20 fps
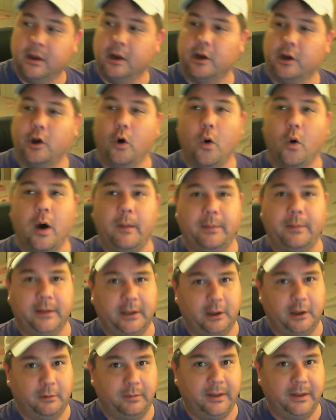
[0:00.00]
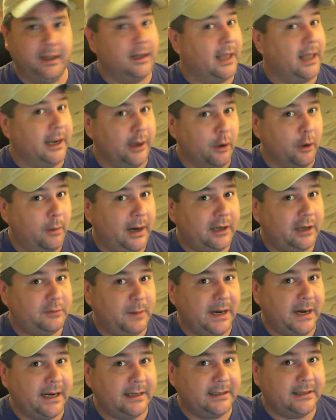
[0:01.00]
go up a little bit like nobody's
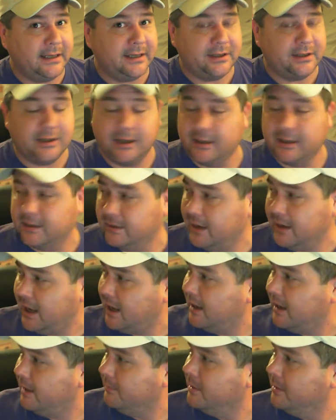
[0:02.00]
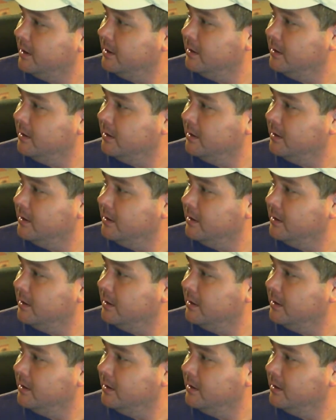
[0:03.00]
paying attention at the time,